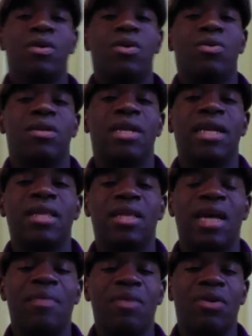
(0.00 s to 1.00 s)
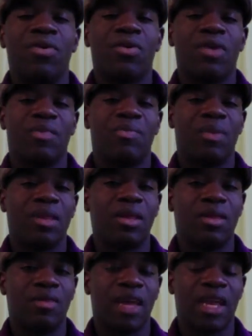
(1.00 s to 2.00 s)
next time you are in a business
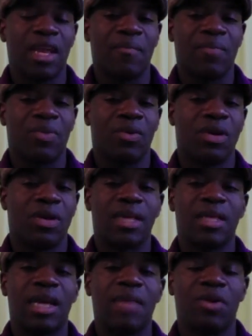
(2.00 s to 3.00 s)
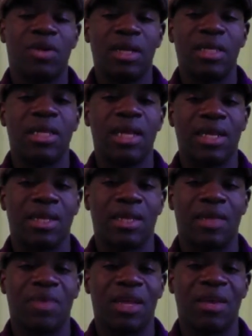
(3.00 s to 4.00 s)
meeting or next time you're listening to
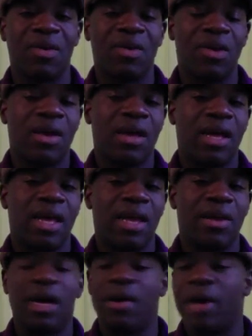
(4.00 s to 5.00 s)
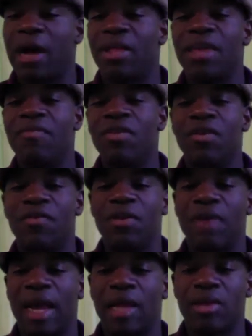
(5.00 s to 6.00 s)
something, and I'll give you a few
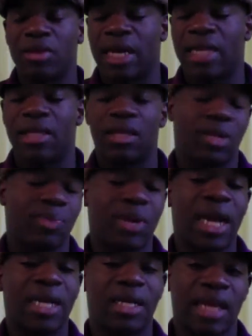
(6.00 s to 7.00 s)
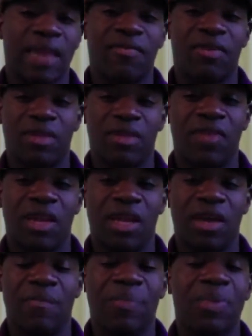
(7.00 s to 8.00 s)
exercises to practice after this video.
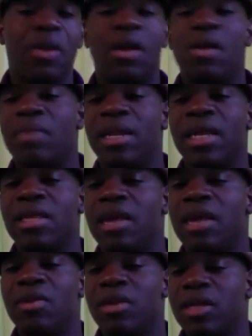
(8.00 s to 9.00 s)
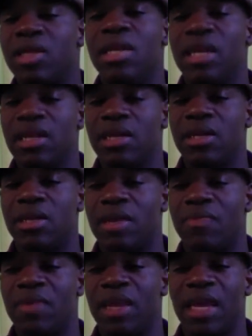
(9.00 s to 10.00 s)
But next time you're listening to
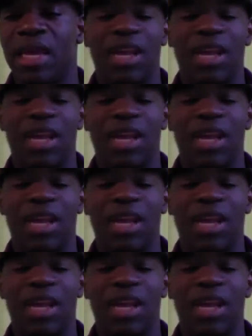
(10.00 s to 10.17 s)
something and